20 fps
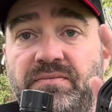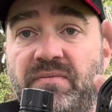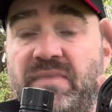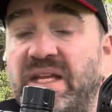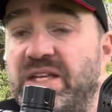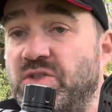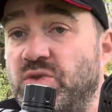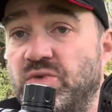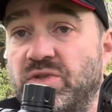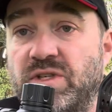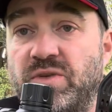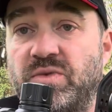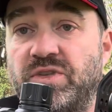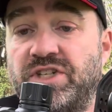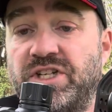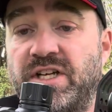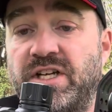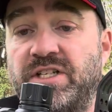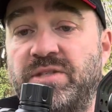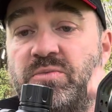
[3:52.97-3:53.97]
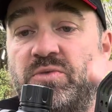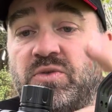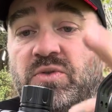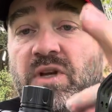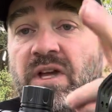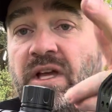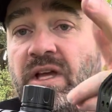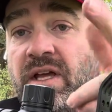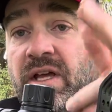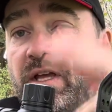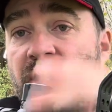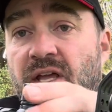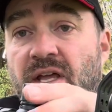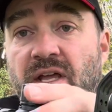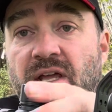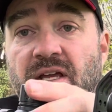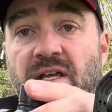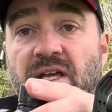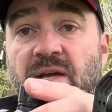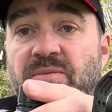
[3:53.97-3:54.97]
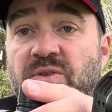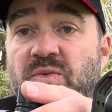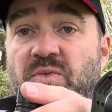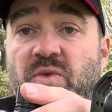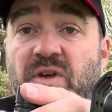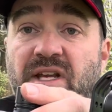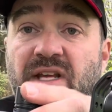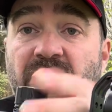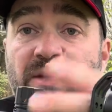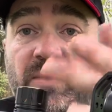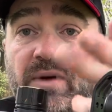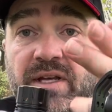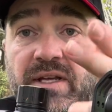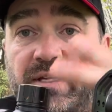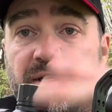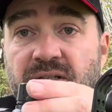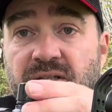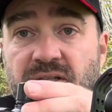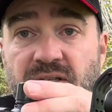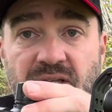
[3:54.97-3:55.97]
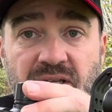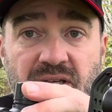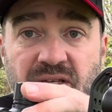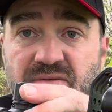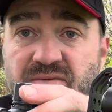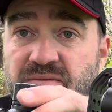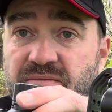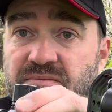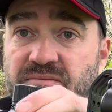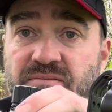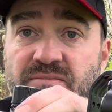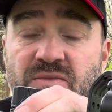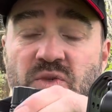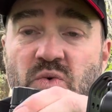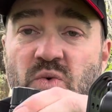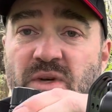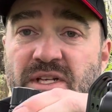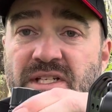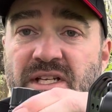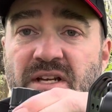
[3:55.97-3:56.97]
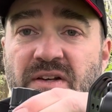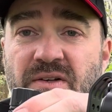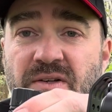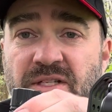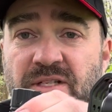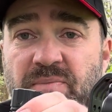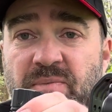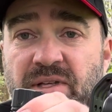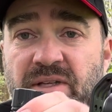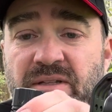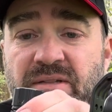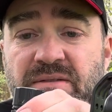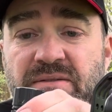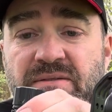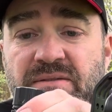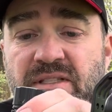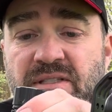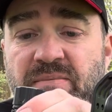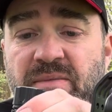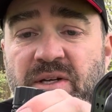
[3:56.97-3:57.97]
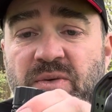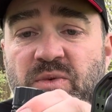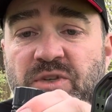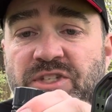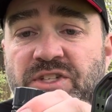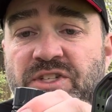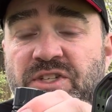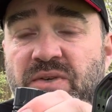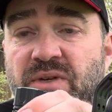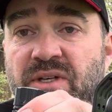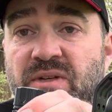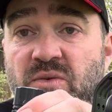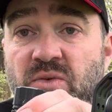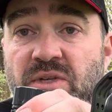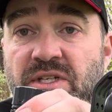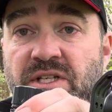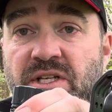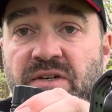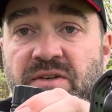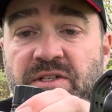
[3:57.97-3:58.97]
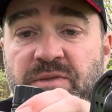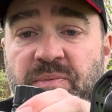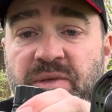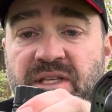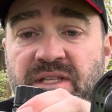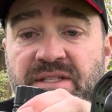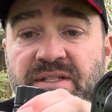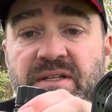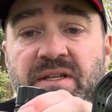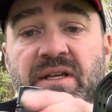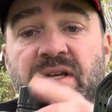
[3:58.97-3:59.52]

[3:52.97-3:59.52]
It's also rechargeable, comes with one anyway, and always carry a spare. Doesn't matter what you're doing, always carry spares.